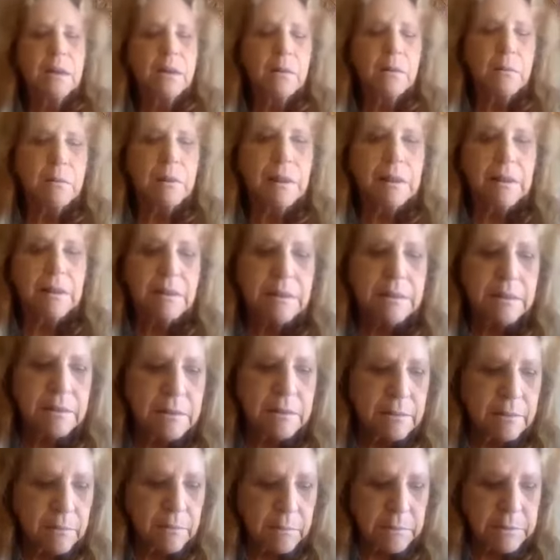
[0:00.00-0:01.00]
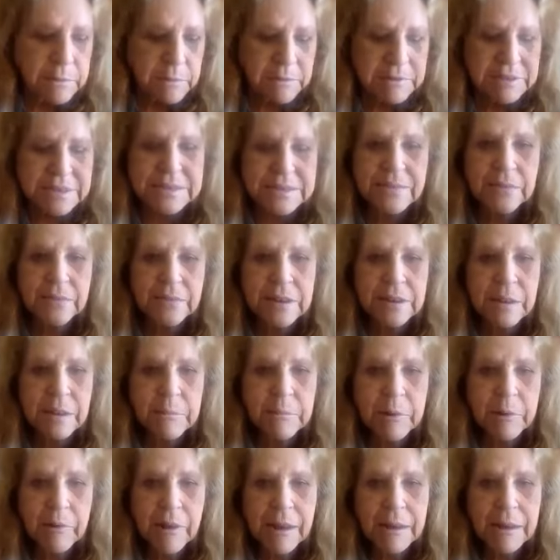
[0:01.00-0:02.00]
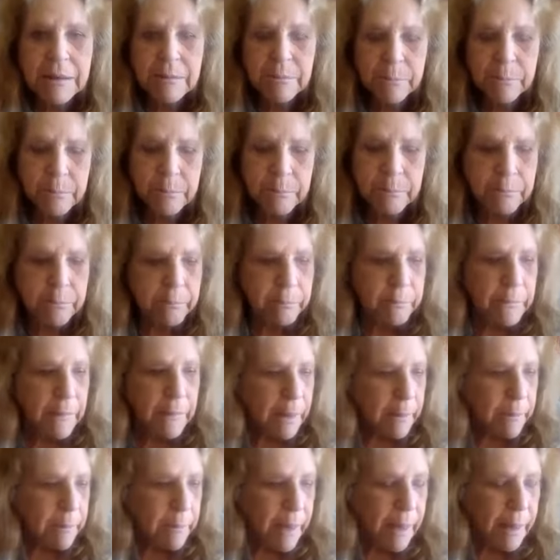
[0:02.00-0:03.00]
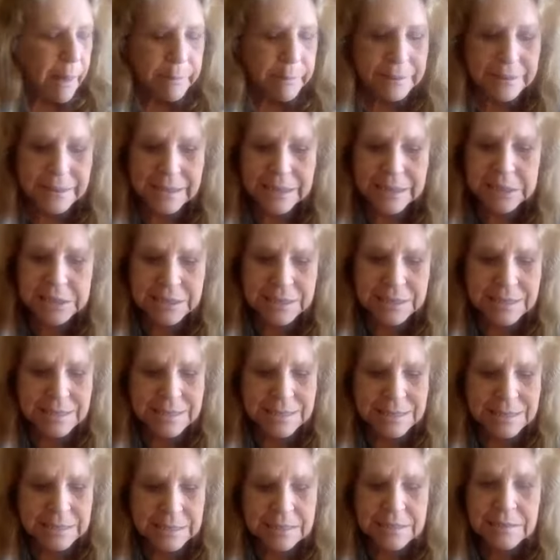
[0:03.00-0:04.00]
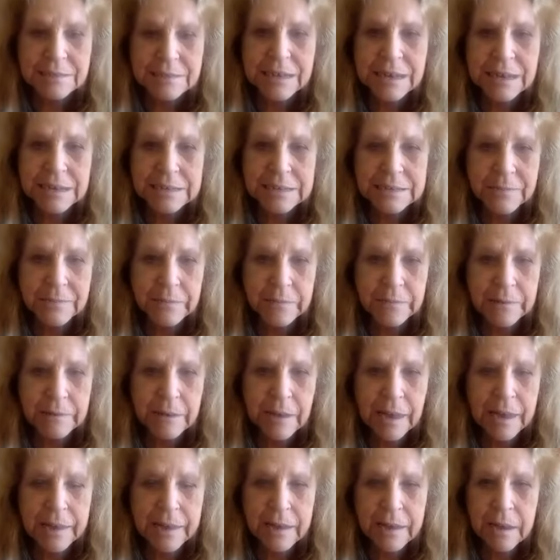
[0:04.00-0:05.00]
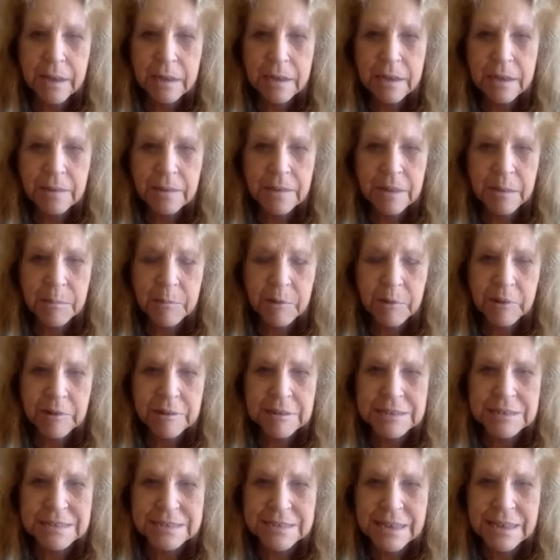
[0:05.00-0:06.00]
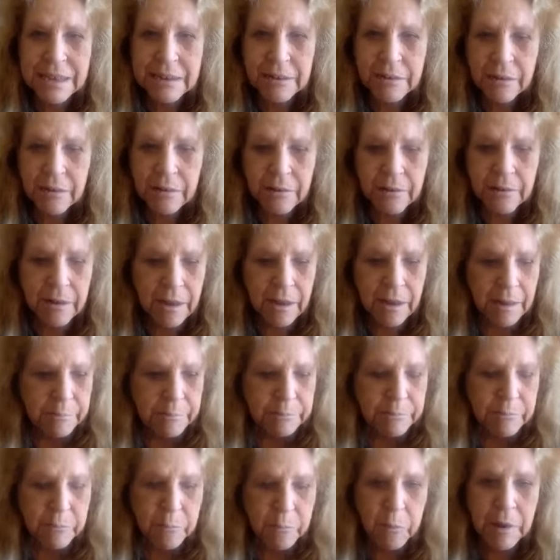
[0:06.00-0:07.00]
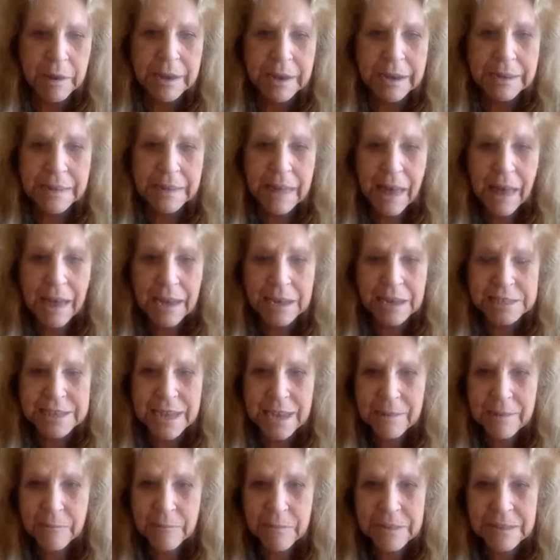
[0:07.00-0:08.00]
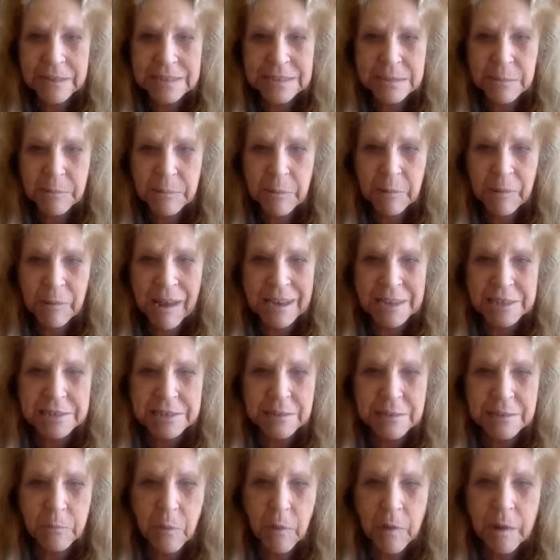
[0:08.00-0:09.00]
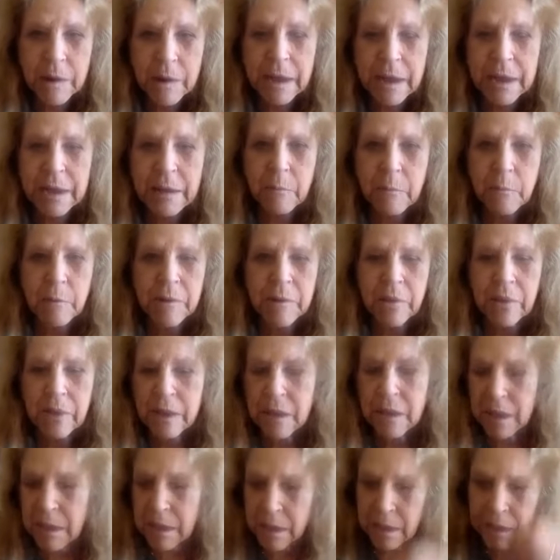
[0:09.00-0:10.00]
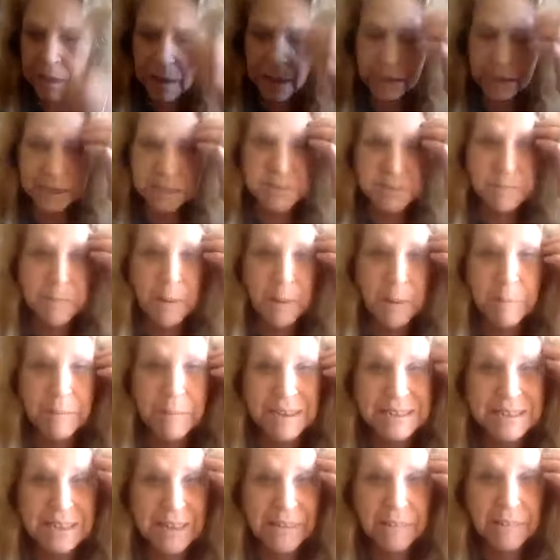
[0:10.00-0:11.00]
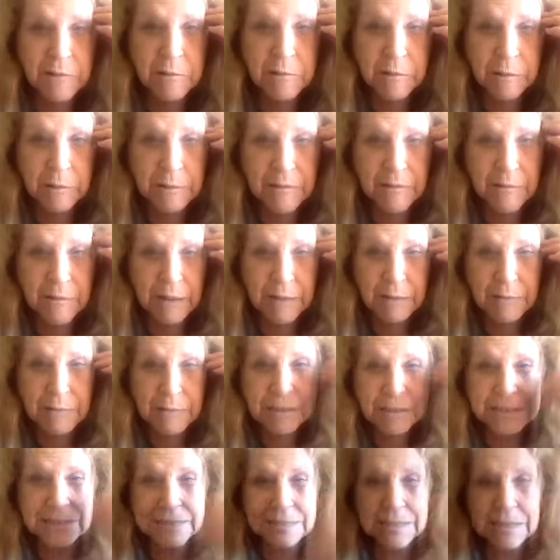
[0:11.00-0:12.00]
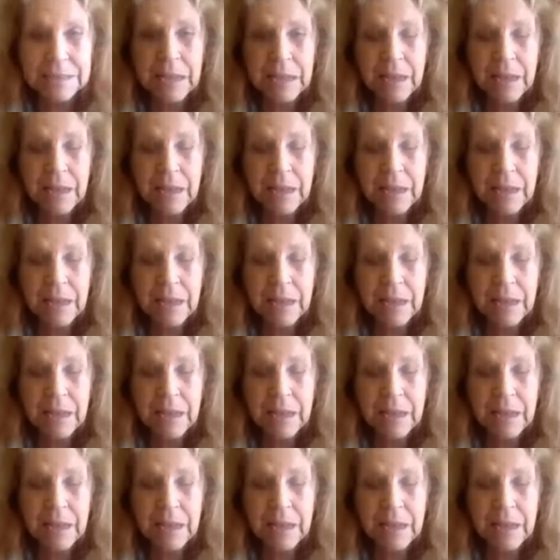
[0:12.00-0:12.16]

Well, with different immigrant populations, it's looking different. Like immigrants that are working in the high tech field, some of them are actually working with experiments on the coronavirus.